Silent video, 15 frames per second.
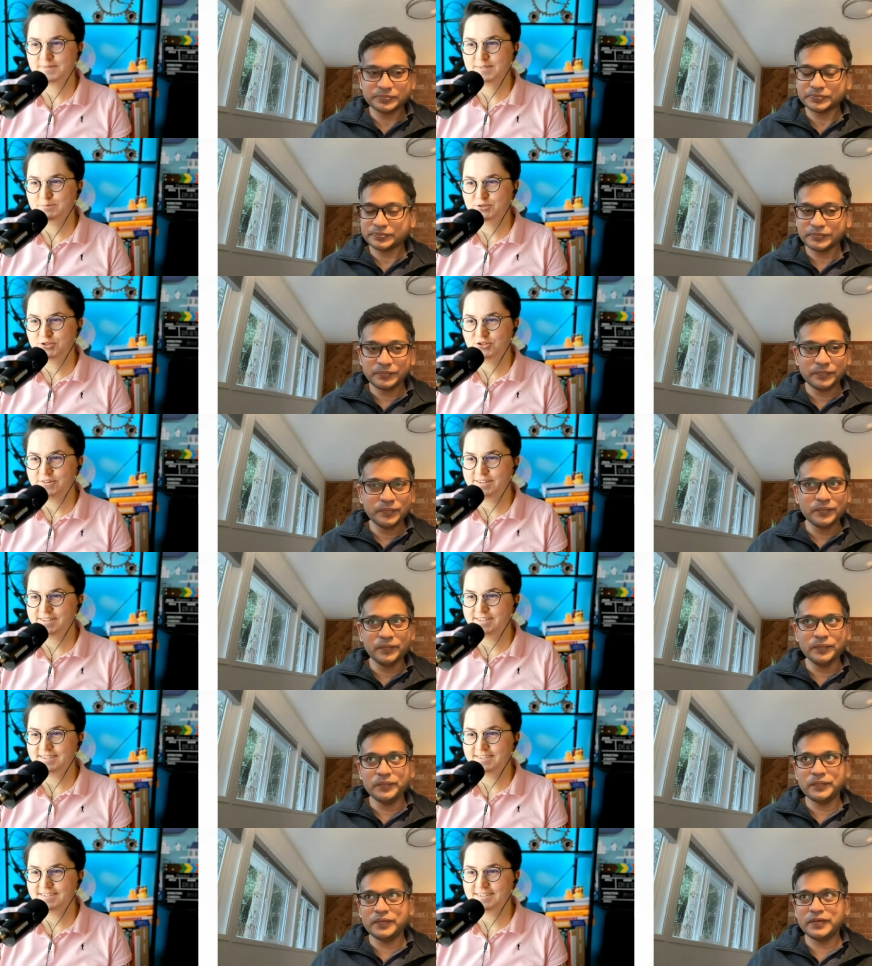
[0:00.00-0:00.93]
Speaker 1: I'm
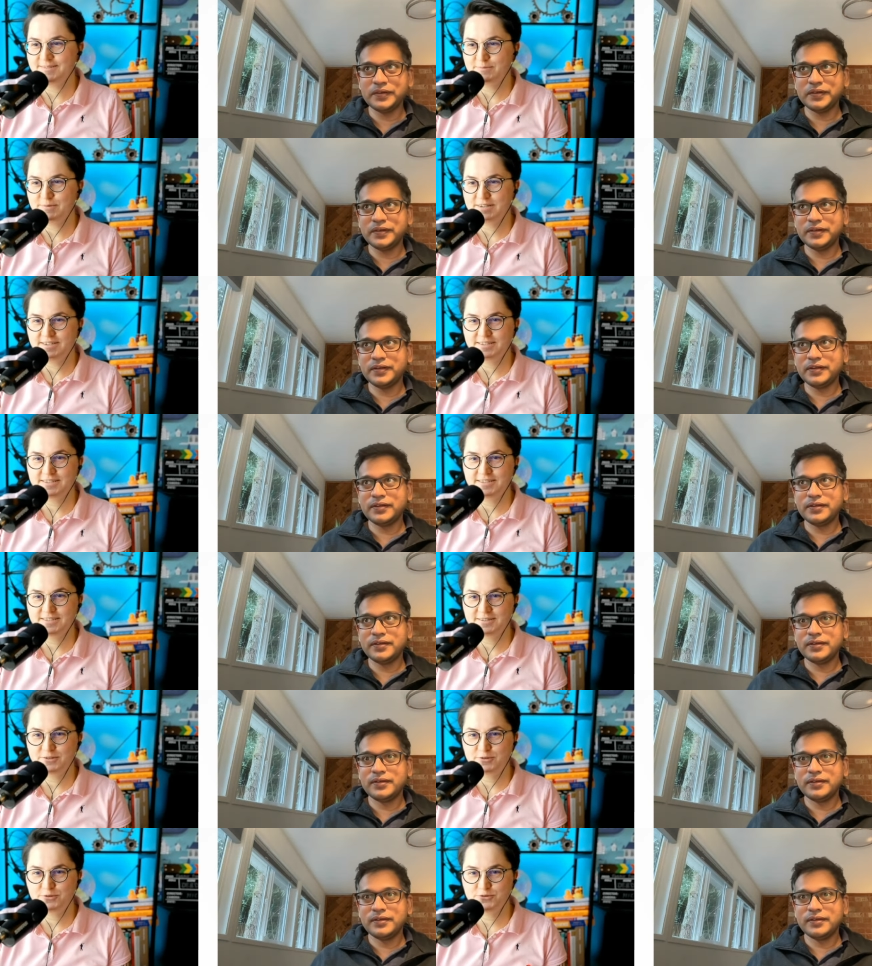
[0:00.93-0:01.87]
sharing uh, my
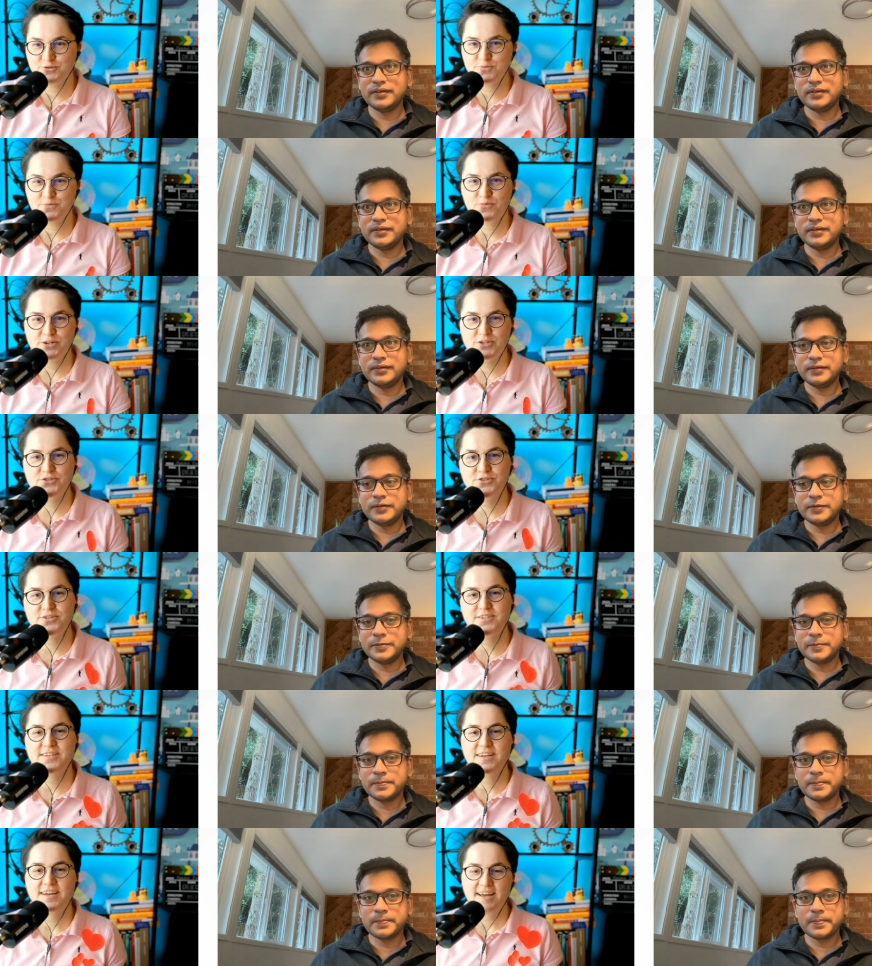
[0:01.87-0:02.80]
huge
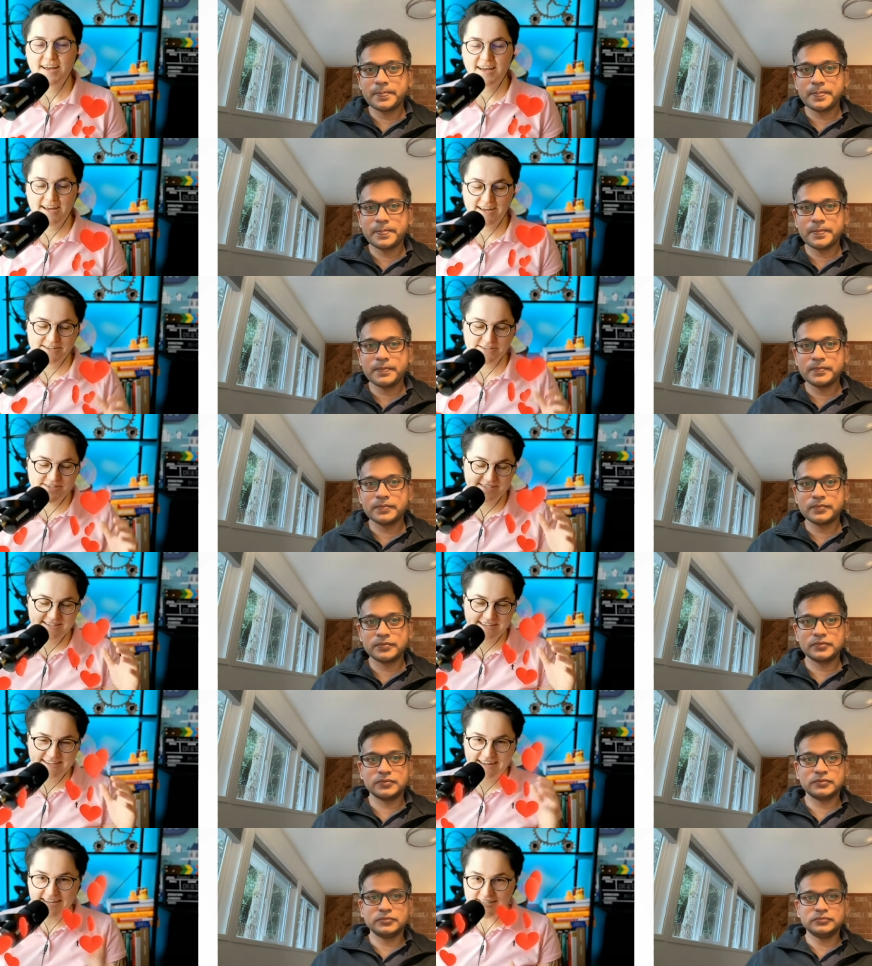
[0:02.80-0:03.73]
impression as
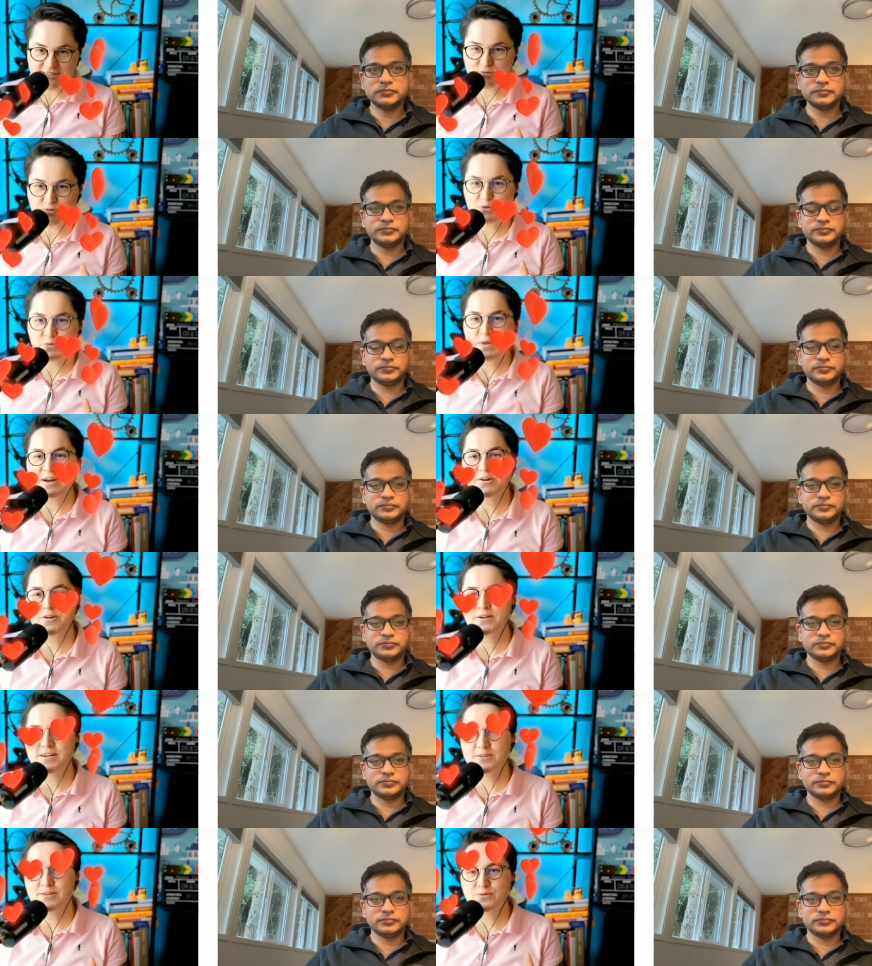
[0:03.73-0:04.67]
that is what we are
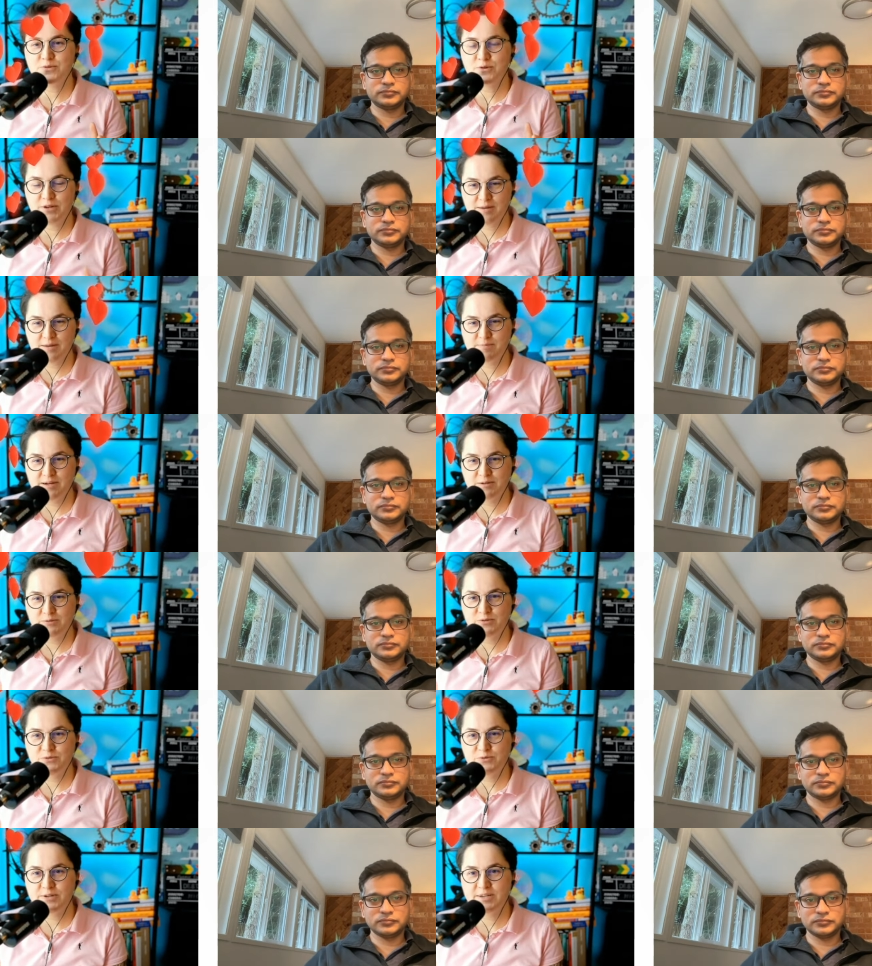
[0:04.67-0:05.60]
going to talk about
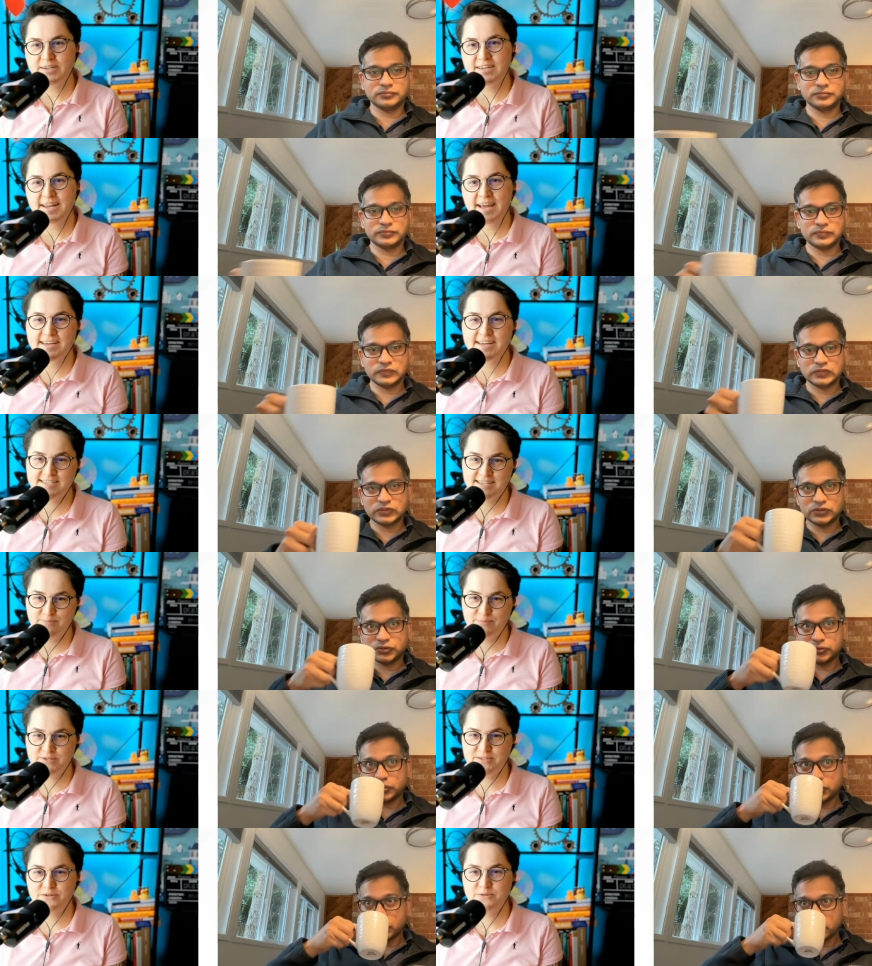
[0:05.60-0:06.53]
during the next
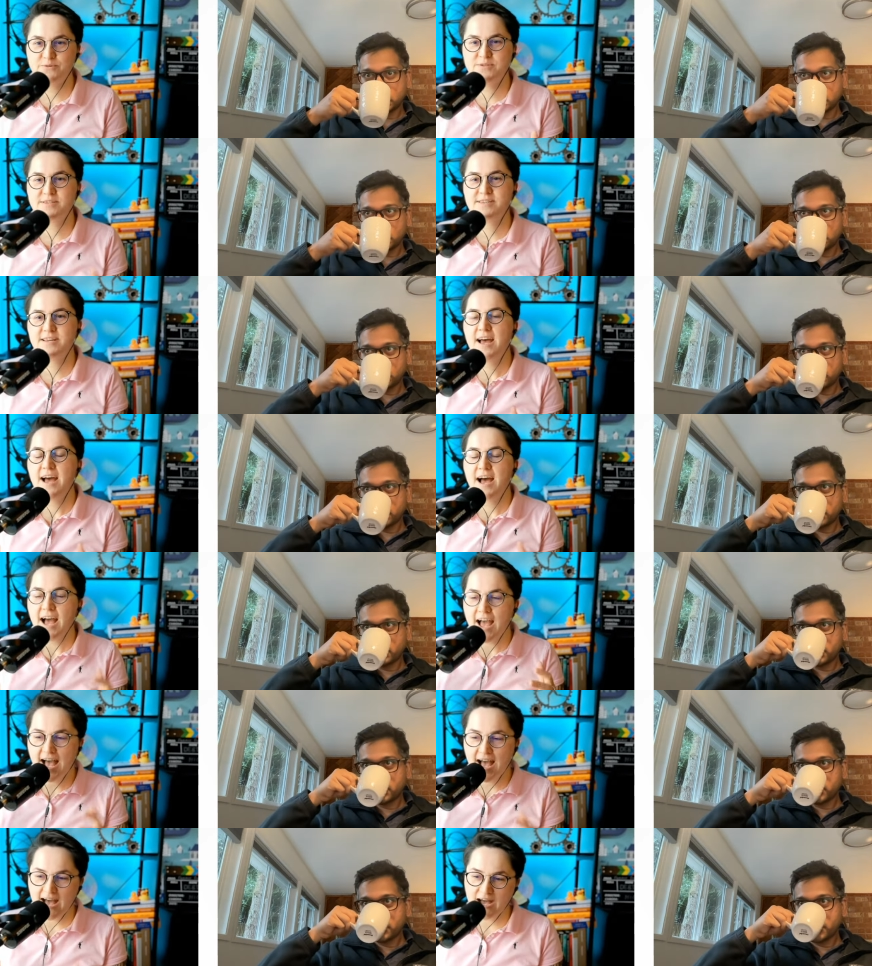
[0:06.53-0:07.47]
episodes
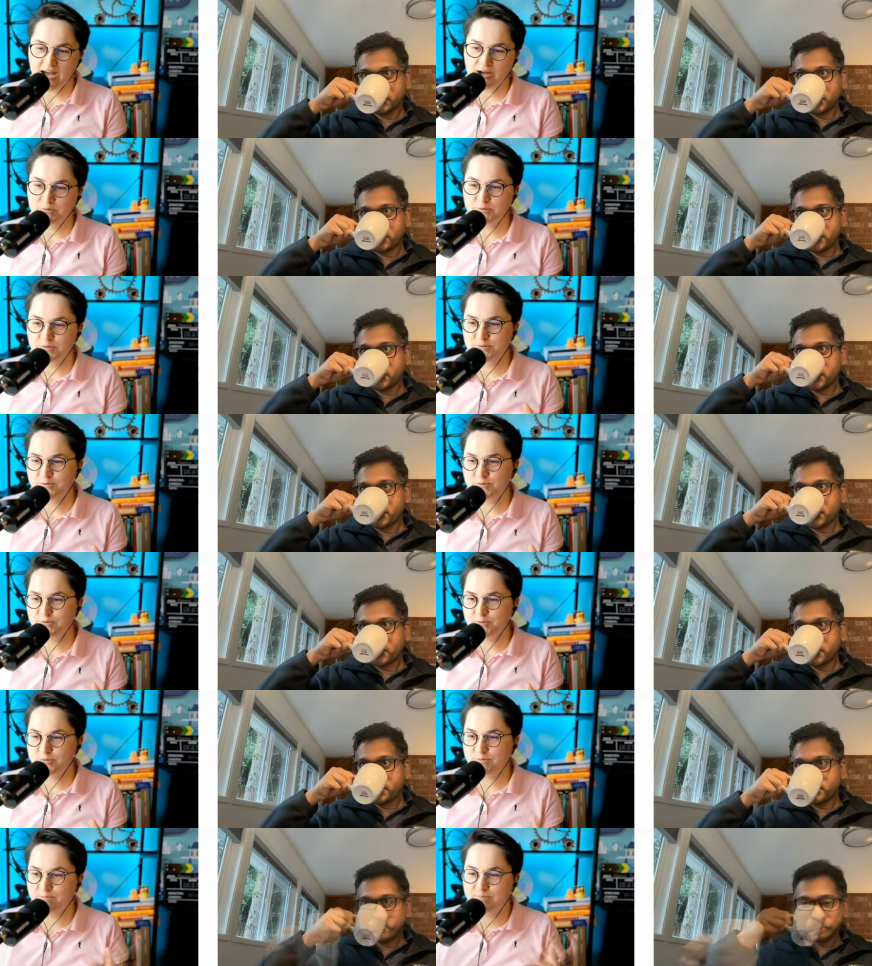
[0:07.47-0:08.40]
how
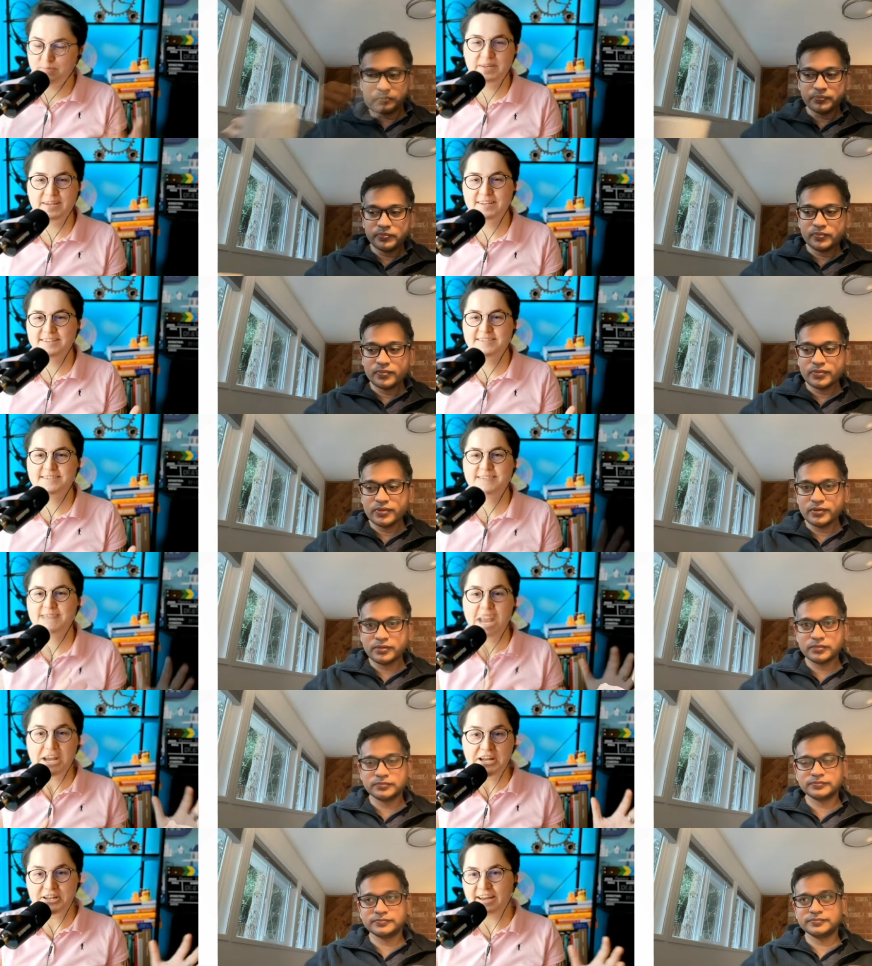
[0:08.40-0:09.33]
to build
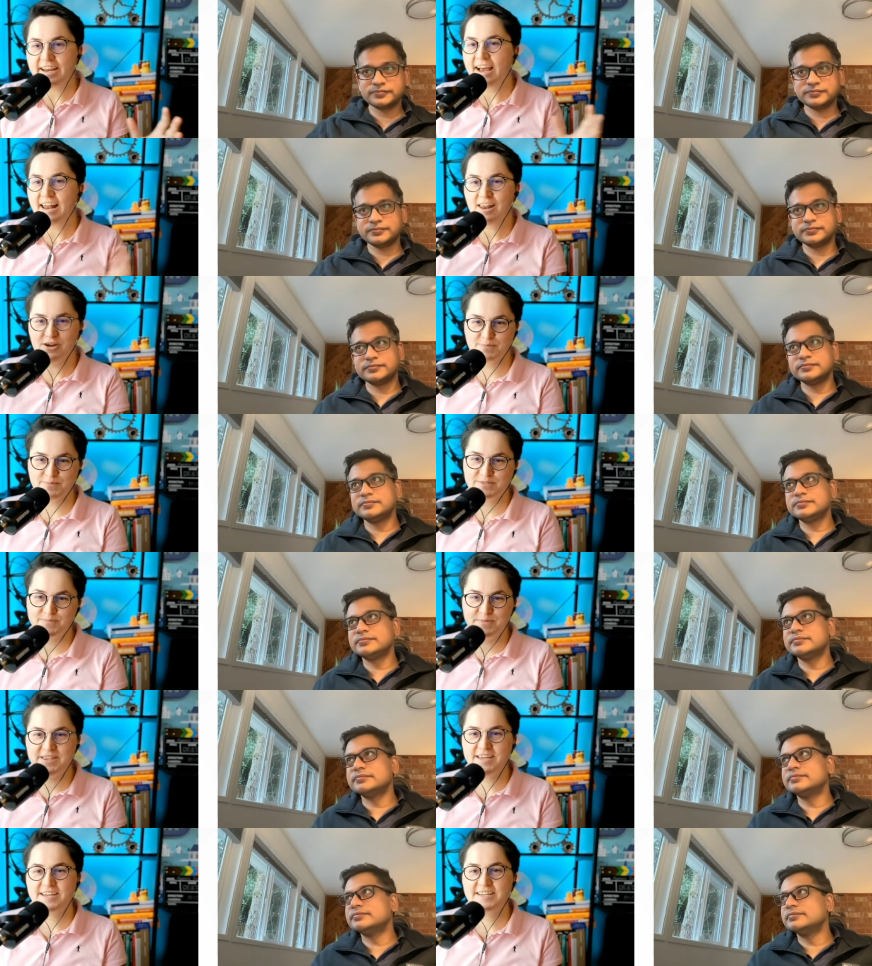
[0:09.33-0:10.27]
ETL ops,
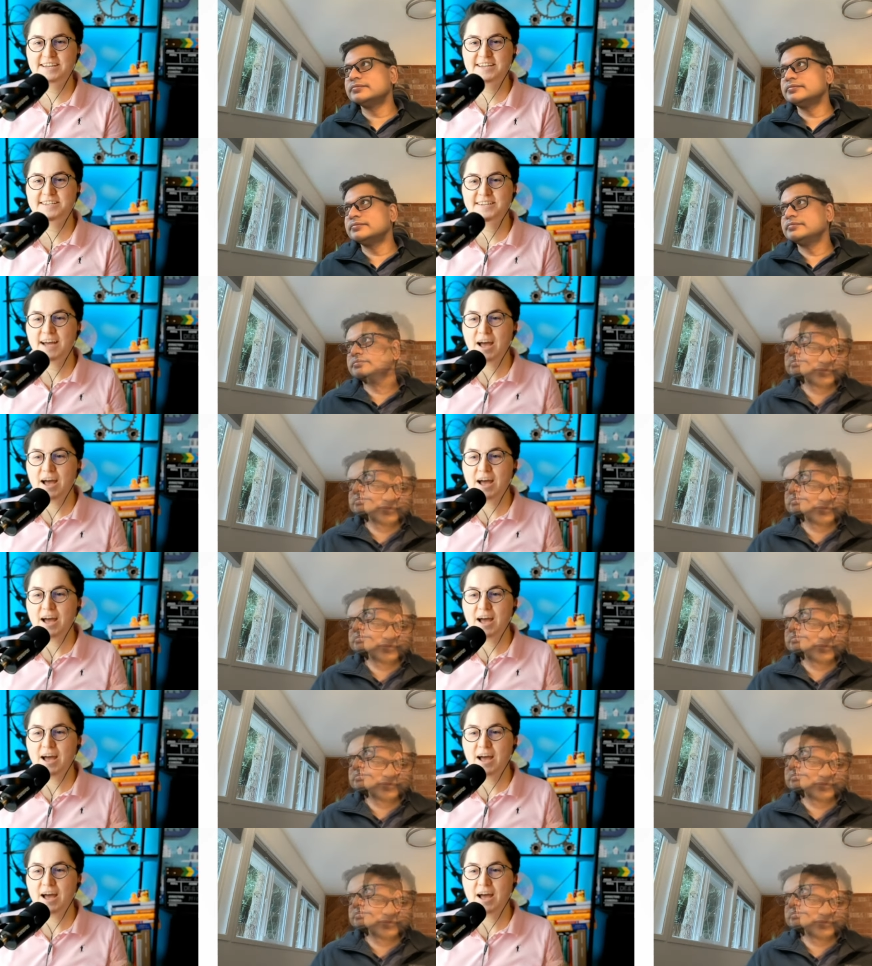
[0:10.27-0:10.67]
meaning that